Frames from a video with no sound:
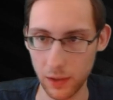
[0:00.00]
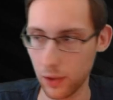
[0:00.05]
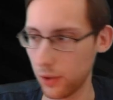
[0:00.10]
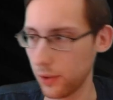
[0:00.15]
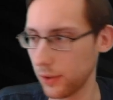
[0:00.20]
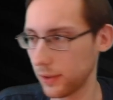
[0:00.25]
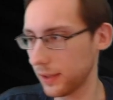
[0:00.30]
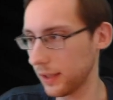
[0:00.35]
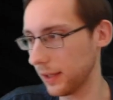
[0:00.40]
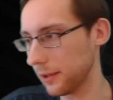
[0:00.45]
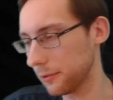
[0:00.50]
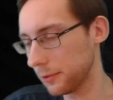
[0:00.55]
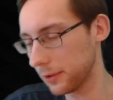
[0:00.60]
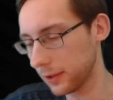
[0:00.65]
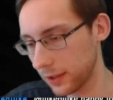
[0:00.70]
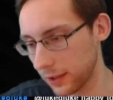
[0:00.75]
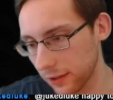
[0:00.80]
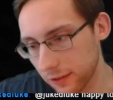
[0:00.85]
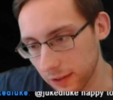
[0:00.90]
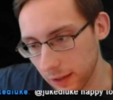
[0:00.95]
Okay, we
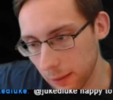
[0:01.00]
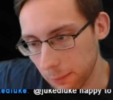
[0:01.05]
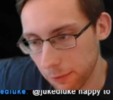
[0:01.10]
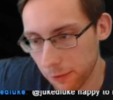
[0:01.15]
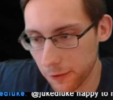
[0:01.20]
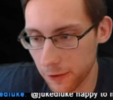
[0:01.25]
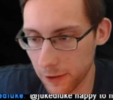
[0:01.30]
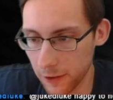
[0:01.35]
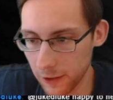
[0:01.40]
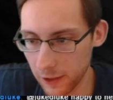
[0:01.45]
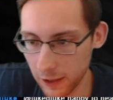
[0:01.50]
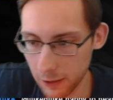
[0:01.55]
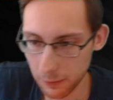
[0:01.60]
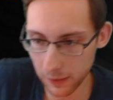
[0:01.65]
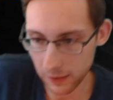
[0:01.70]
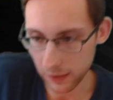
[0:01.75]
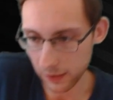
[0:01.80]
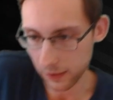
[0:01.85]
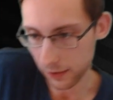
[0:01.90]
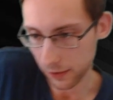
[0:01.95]
got sub thirty,
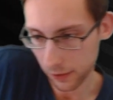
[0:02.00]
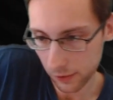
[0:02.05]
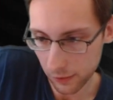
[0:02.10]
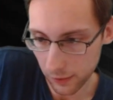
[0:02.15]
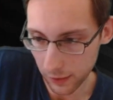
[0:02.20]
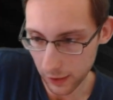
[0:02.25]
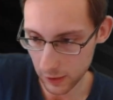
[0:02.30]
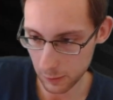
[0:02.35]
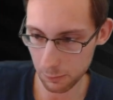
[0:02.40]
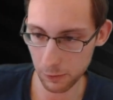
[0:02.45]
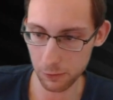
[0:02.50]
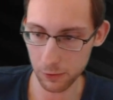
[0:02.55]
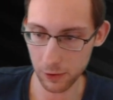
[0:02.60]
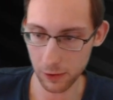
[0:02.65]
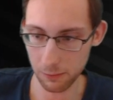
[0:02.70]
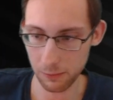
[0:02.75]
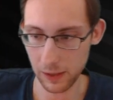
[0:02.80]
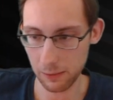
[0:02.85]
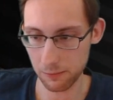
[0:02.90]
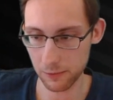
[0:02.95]
we can go to H P
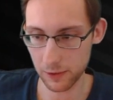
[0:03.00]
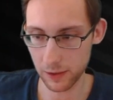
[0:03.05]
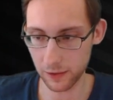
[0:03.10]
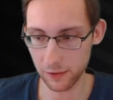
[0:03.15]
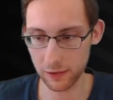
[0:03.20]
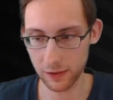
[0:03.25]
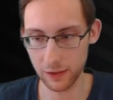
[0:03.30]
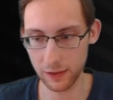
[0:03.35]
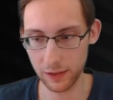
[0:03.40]
one meme runs at